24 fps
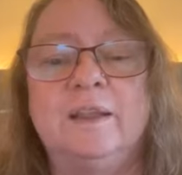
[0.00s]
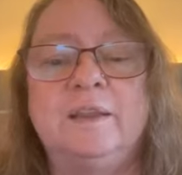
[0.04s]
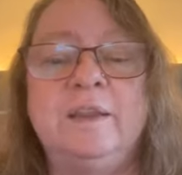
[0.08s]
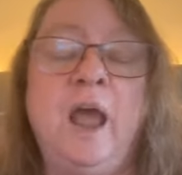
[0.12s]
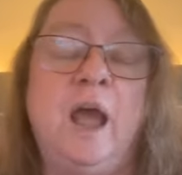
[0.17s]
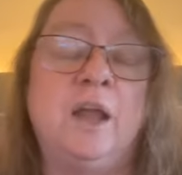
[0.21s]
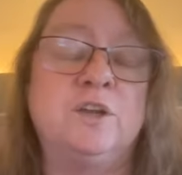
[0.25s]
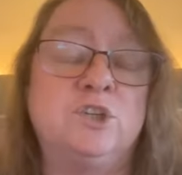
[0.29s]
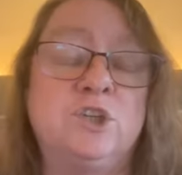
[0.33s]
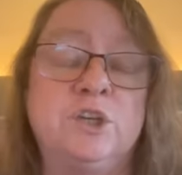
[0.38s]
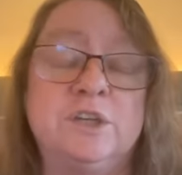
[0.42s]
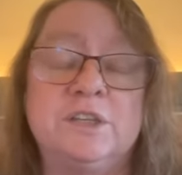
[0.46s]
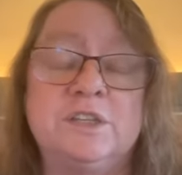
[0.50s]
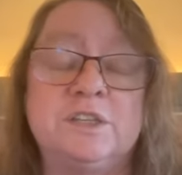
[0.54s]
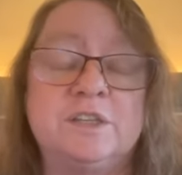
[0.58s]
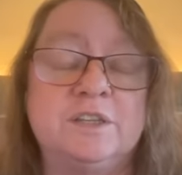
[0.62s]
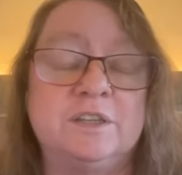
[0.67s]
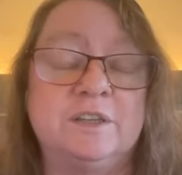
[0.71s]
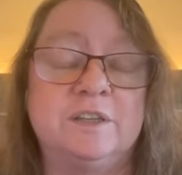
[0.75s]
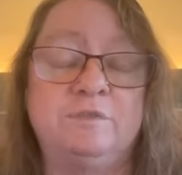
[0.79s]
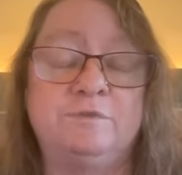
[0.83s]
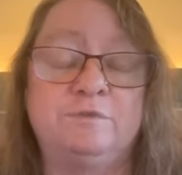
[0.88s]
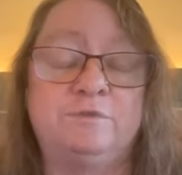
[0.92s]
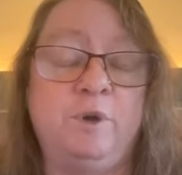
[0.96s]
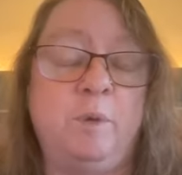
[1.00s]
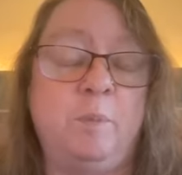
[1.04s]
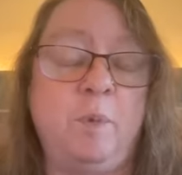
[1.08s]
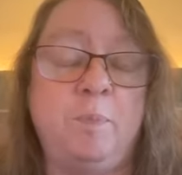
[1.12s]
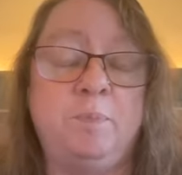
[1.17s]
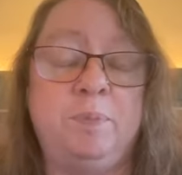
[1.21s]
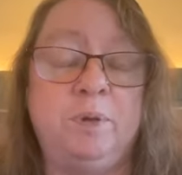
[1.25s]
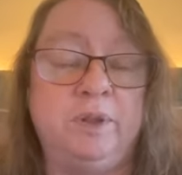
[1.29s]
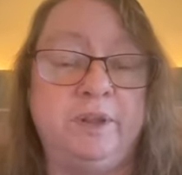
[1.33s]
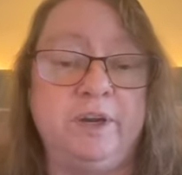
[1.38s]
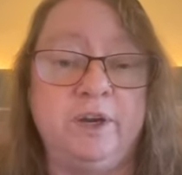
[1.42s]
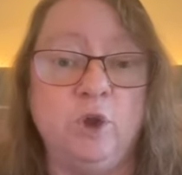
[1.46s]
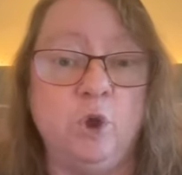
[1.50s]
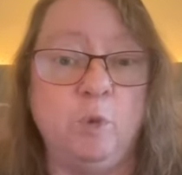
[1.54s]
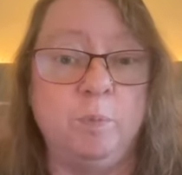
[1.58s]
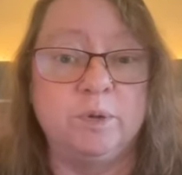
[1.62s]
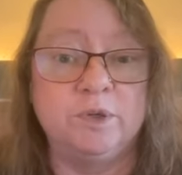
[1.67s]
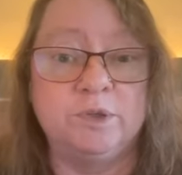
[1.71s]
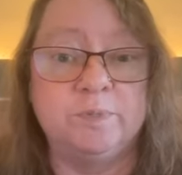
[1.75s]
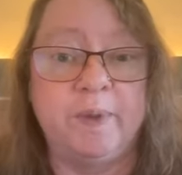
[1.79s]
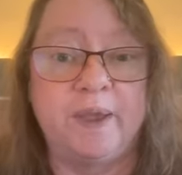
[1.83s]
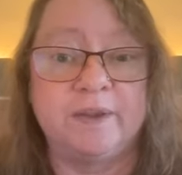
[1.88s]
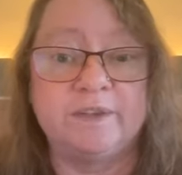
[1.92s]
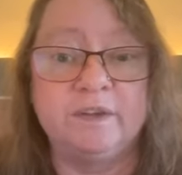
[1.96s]
not just from a political
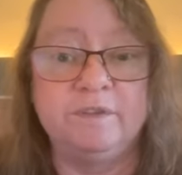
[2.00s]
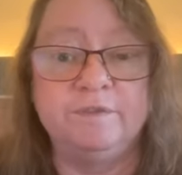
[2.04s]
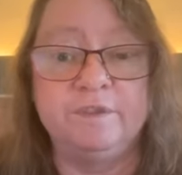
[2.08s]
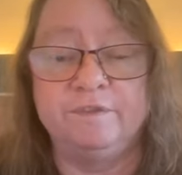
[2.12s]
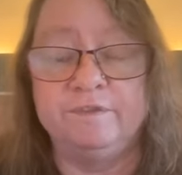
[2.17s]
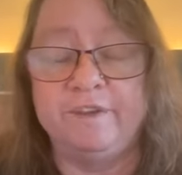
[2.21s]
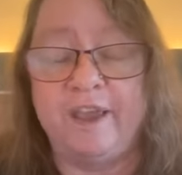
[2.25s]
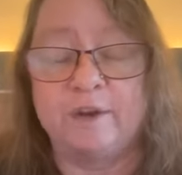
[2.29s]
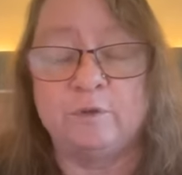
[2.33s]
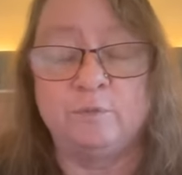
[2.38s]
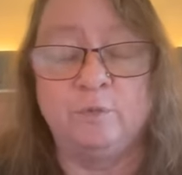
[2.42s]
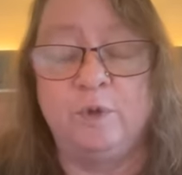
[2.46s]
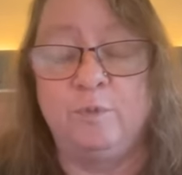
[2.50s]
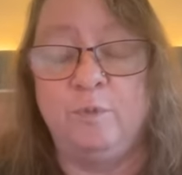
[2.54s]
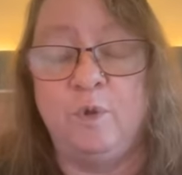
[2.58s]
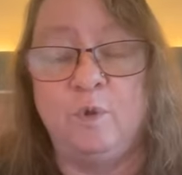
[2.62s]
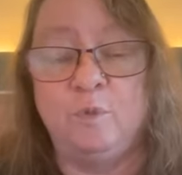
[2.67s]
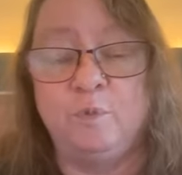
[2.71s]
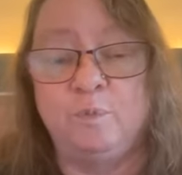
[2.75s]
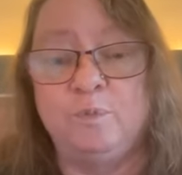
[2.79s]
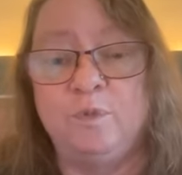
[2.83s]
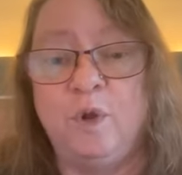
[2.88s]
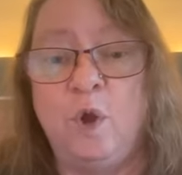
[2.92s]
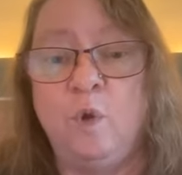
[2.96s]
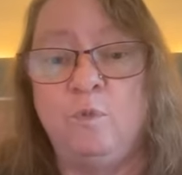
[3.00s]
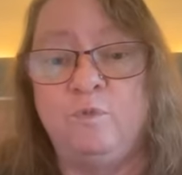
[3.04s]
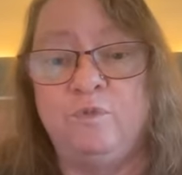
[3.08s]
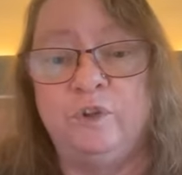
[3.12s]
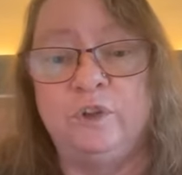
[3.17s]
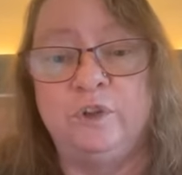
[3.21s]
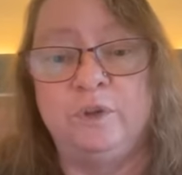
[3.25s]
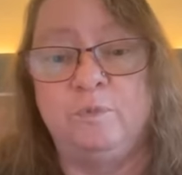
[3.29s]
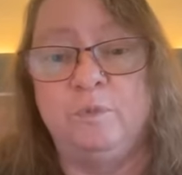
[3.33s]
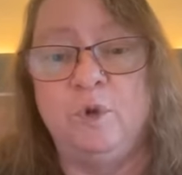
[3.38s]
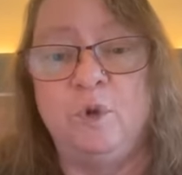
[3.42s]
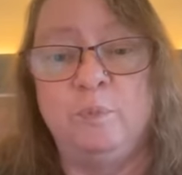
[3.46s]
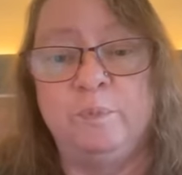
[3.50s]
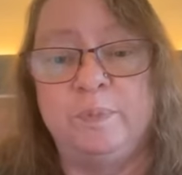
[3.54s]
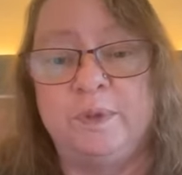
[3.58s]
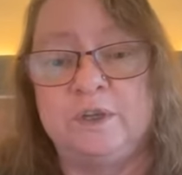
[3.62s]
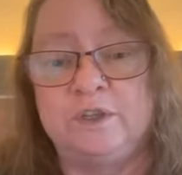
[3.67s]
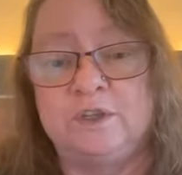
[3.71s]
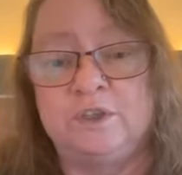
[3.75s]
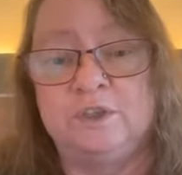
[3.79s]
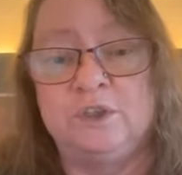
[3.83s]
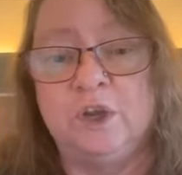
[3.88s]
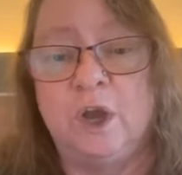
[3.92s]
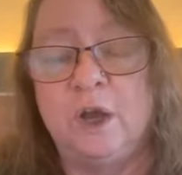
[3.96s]
perspective. In fact, we won't, hopefully, won't
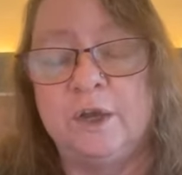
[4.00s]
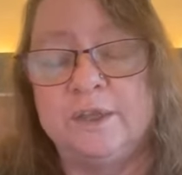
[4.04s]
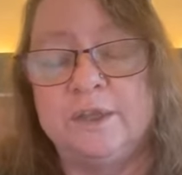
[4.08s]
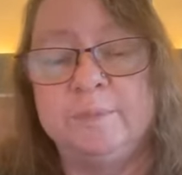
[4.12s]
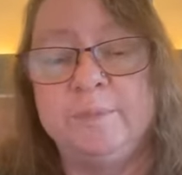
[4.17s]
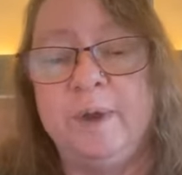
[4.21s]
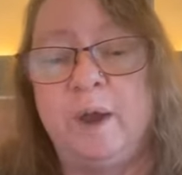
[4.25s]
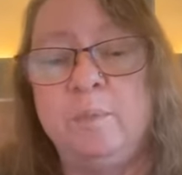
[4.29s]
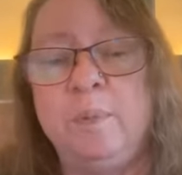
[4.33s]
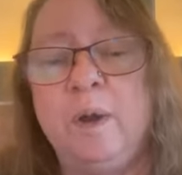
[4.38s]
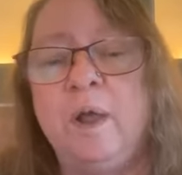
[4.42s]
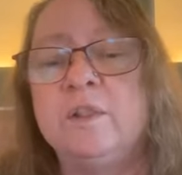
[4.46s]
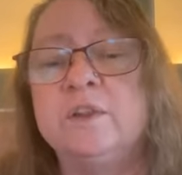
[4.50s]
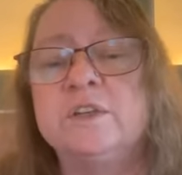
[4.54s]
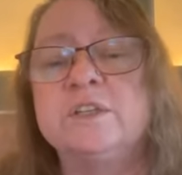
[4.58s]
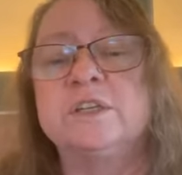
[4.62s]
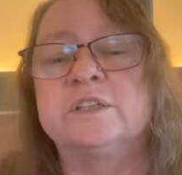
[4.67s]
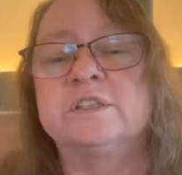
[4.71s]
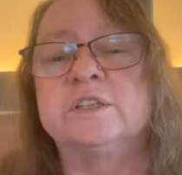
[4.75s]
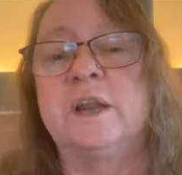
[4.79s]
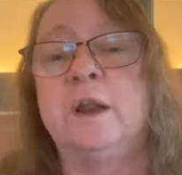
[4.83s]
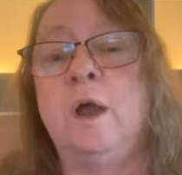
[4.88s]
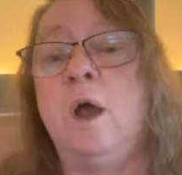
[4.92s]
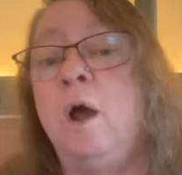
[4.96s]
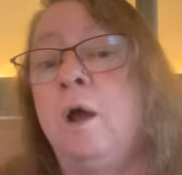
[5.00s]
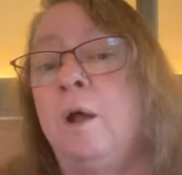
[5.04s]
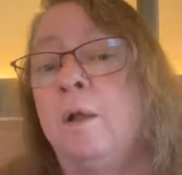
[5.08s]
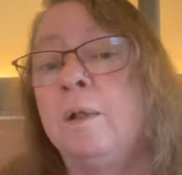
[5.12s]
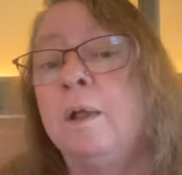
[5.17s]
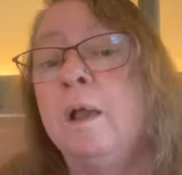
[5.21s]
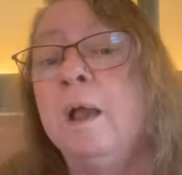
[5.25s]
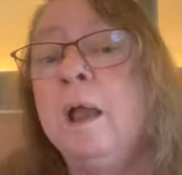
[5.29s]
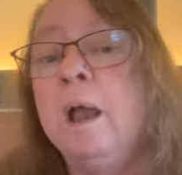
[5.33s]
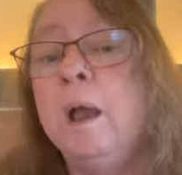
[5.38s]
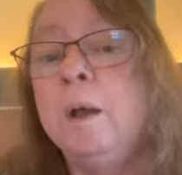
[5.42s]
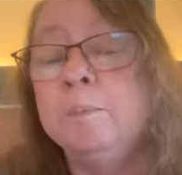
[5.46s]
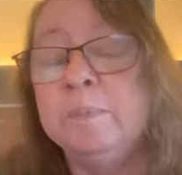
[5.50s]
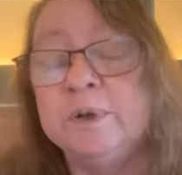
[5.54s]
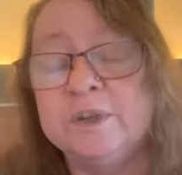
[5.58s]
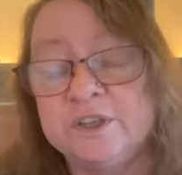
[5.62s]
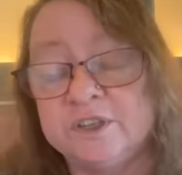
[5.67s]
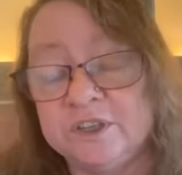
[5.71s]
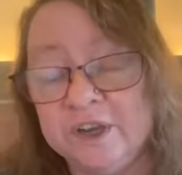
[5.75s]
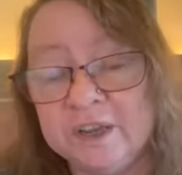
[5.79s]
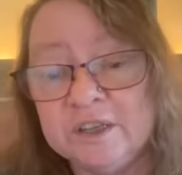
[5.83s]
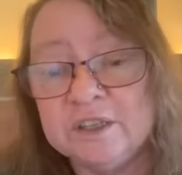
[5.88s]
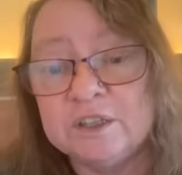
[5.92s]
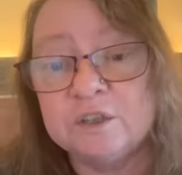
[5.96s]
be talking about politics at all, but
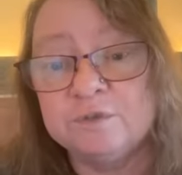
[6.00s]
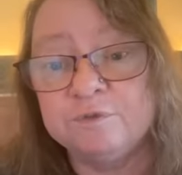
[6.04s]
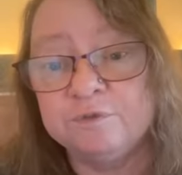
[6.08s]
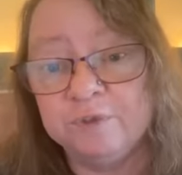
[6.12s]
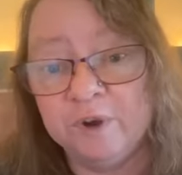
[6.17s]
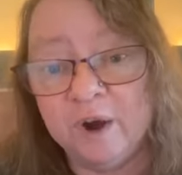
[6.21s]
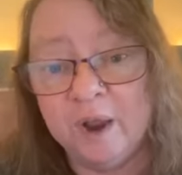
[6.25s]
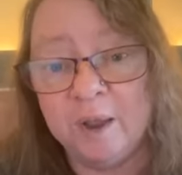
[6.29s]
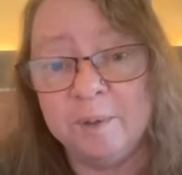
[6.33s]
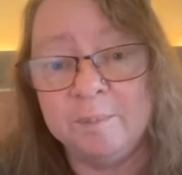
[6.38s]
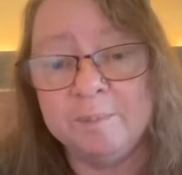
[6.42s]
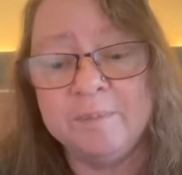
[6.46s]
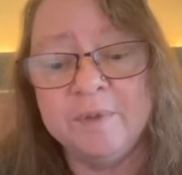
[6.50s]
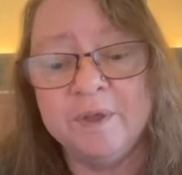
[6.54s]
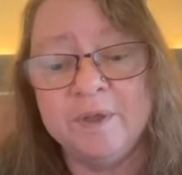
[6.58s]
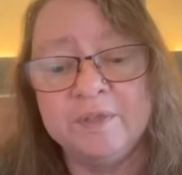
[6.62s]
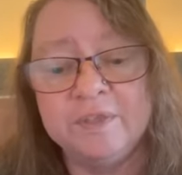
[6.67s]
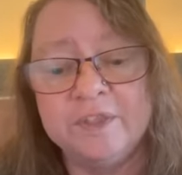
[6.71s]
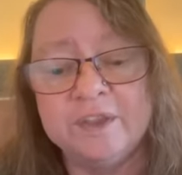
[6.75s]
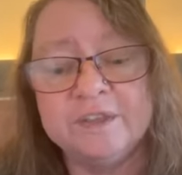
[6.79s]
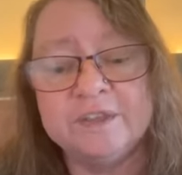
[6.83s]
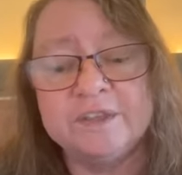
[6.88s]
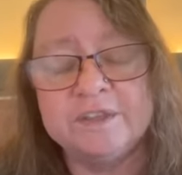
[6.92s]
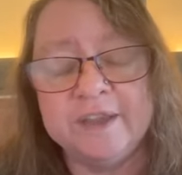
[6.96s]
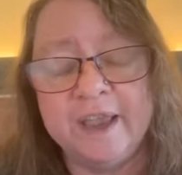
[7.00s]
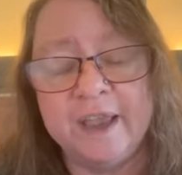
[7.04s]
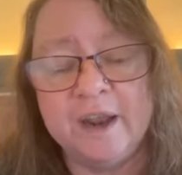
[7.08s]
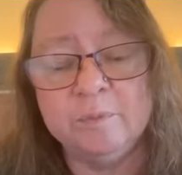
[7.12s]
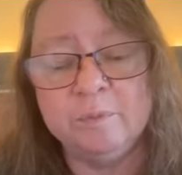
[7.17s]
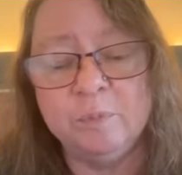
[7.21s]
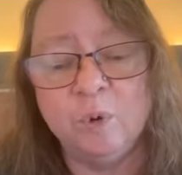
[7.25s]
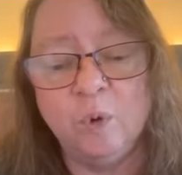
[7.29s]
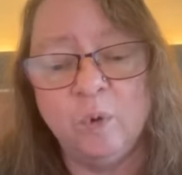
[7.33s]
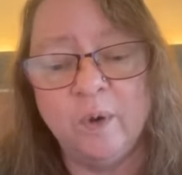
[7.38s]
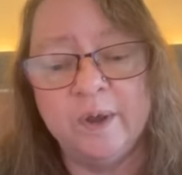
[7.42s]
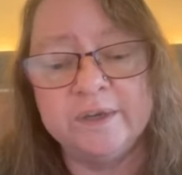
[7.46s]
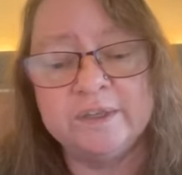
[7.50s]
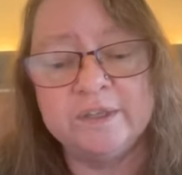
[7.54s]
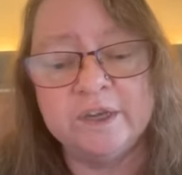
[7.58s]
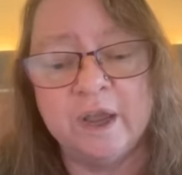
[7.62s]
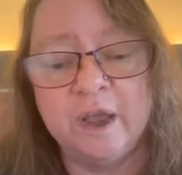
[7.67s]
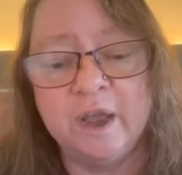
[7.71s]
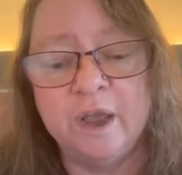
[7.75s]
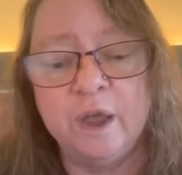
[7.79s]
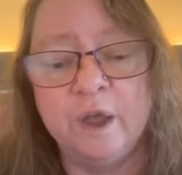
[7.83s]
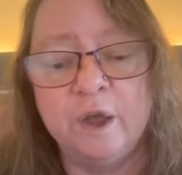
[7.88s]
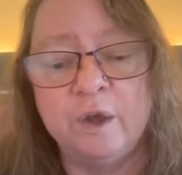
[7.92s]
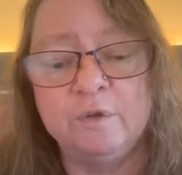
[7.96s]
just from the standpoint
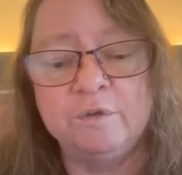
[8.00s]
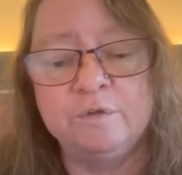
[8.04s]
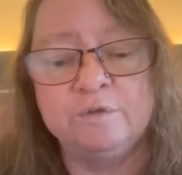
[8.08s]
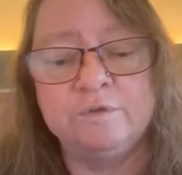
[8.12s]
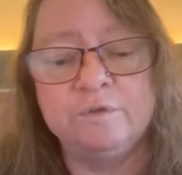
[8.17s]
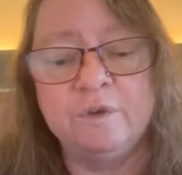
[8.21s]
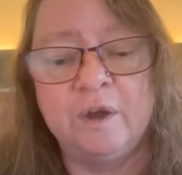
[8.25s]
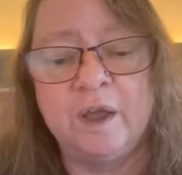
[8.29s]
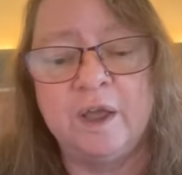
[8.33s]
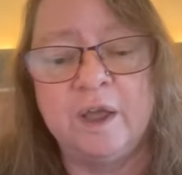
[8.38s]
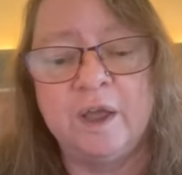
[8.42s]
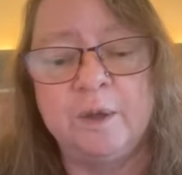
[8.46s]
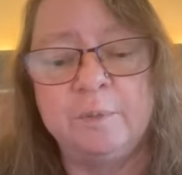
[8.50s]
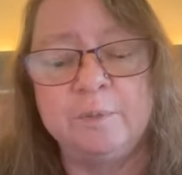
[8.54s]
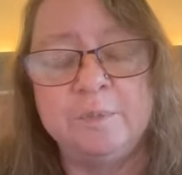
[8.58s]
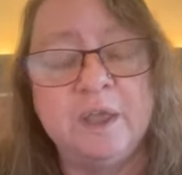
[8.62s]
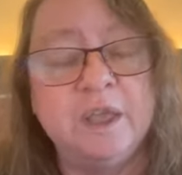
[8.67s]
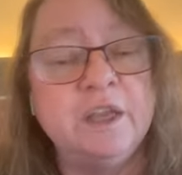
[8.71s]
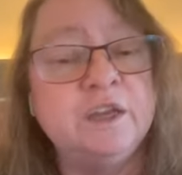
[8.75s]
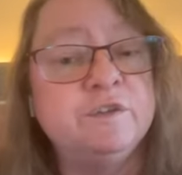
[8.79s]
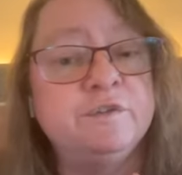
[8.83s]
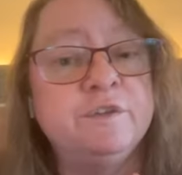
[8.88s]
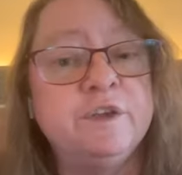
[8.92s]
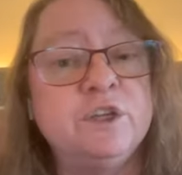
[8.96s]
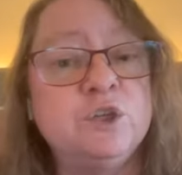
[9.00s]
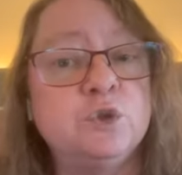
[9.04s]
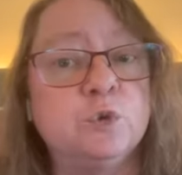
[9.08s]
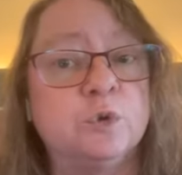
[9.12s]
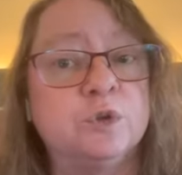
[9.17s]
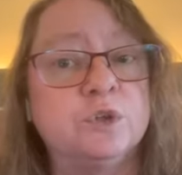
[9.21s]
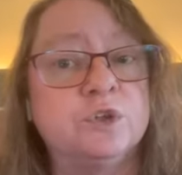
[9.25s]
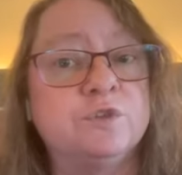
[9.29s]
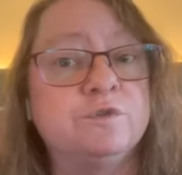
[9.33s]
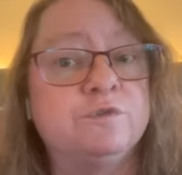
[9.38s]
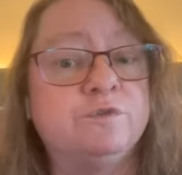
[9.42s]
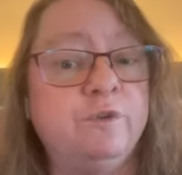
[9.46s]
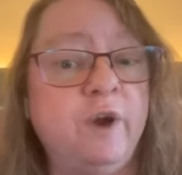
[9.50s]
of um, individuals,